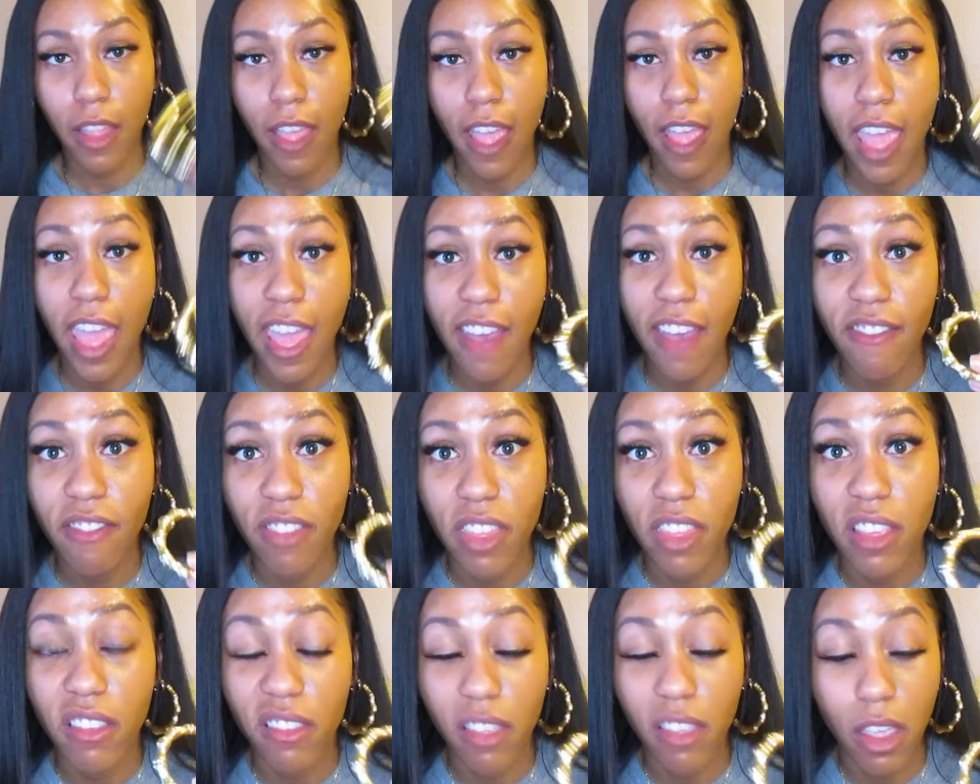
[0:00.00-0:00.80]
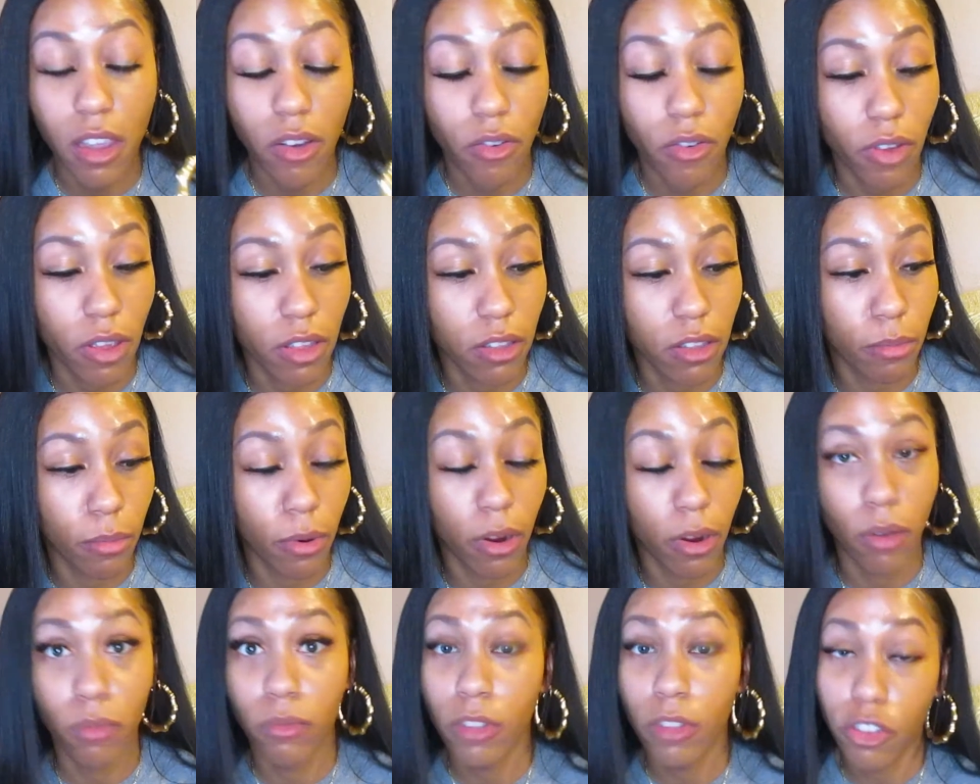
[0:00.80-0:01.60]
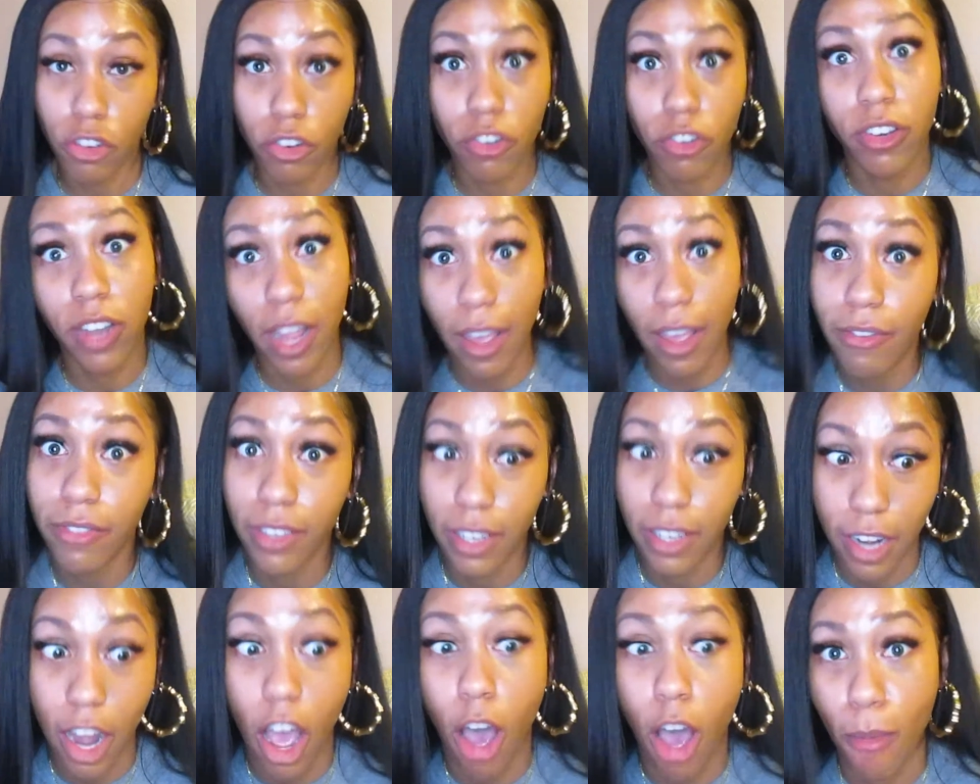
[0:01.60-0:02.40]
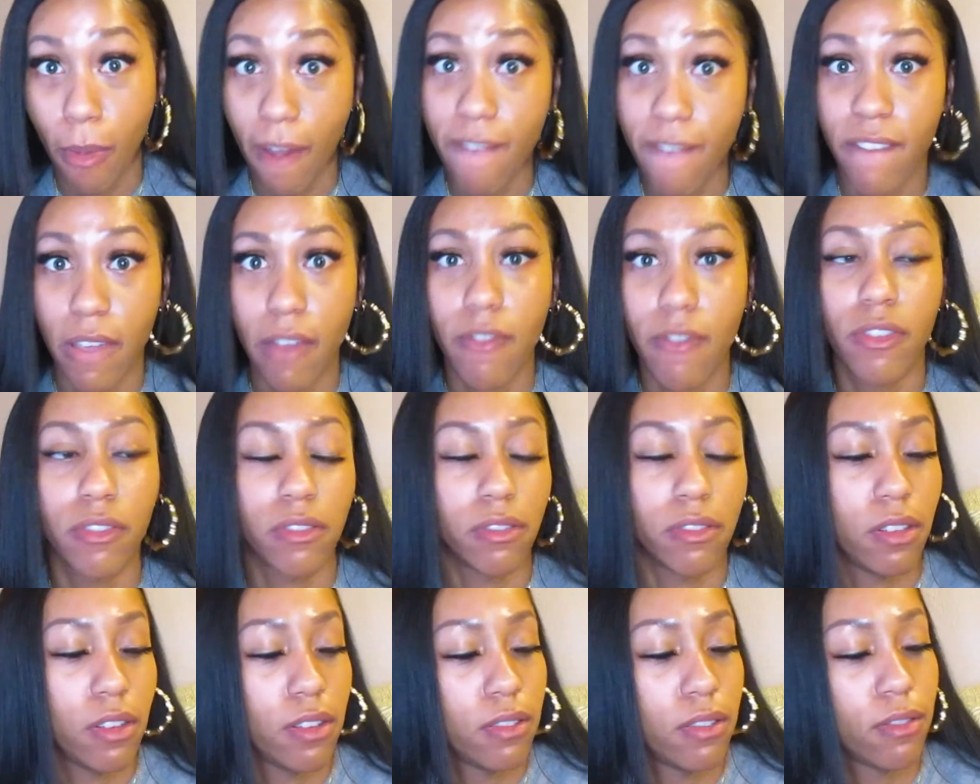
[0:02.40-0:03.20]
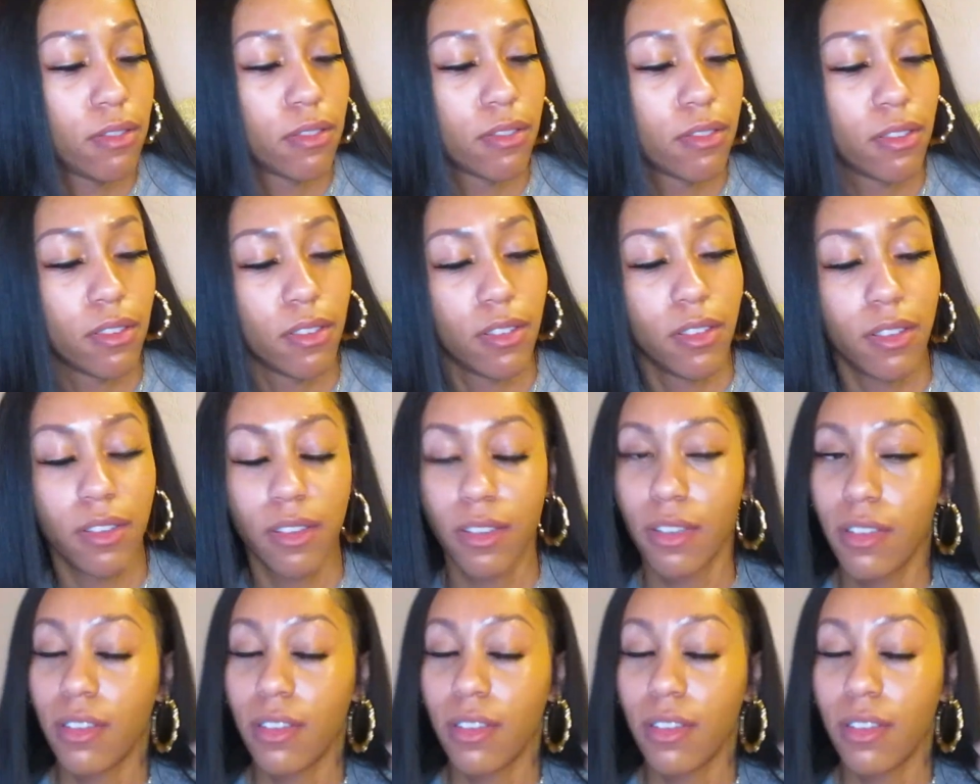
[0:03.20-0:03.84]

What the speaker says: F these earrings, bro. These are definitely not on my favorite list.